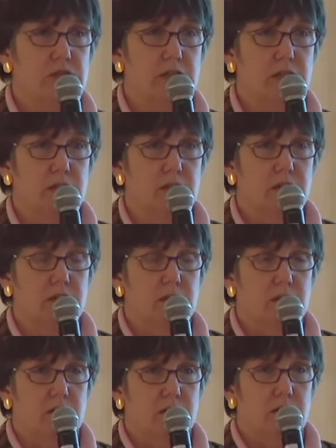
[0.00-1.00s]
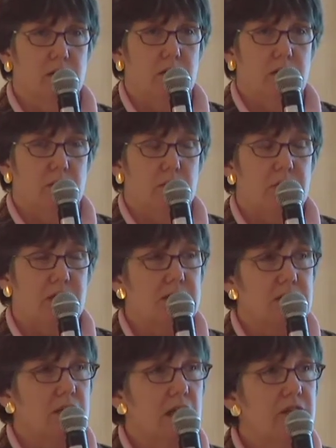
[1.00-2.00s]
it
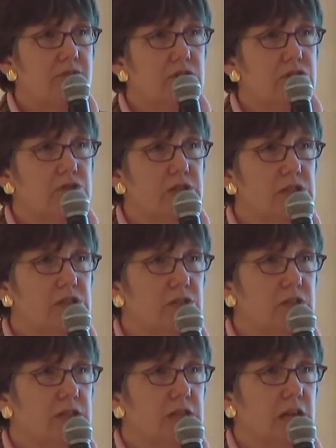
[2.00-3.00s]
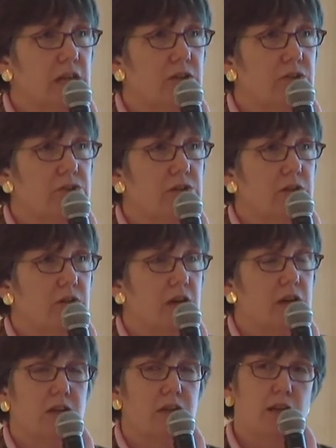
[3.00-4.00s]
because a lot of our traditional indicators are
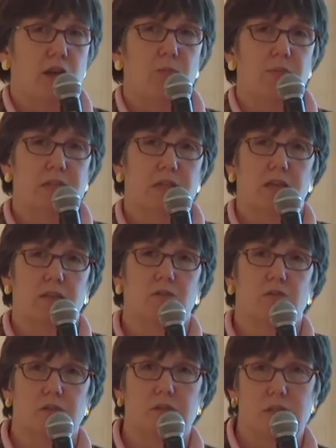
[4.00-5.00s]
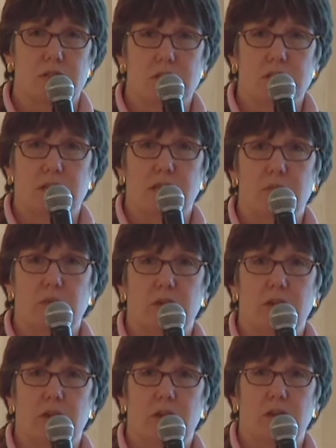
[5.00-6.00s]
not going to help us get to, to
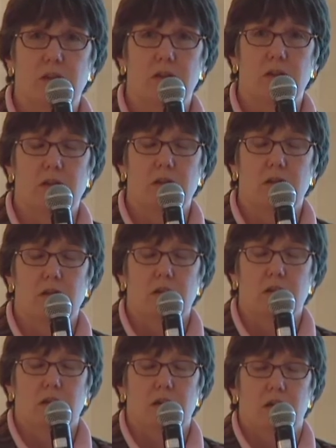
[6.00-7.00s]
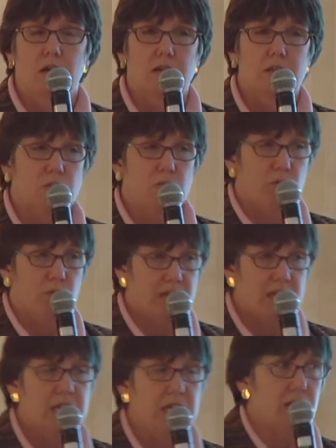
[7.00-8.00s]
sustainability. So what we
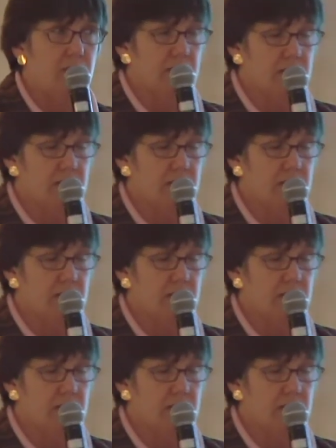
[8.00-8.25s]
need are